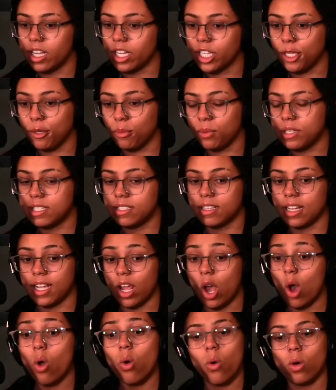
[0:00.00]
you would
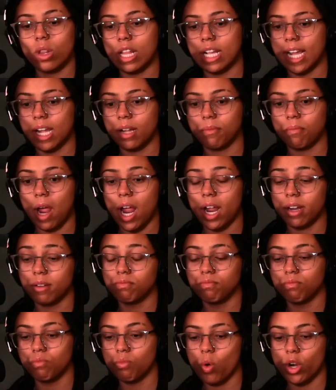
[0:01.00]
say, oh, like I
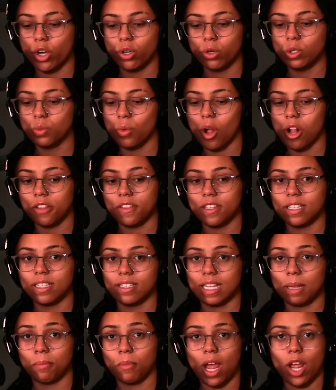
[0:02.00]
wonder whose wallet this
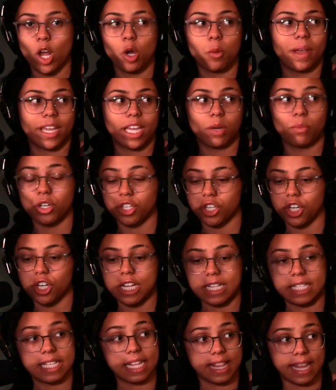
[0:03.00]
is. I hope I can return
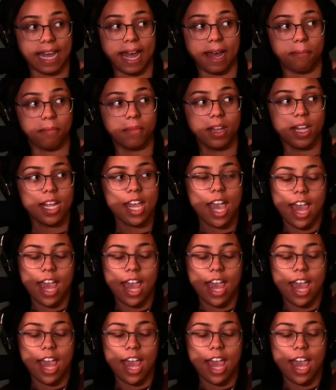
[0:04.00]
it to them.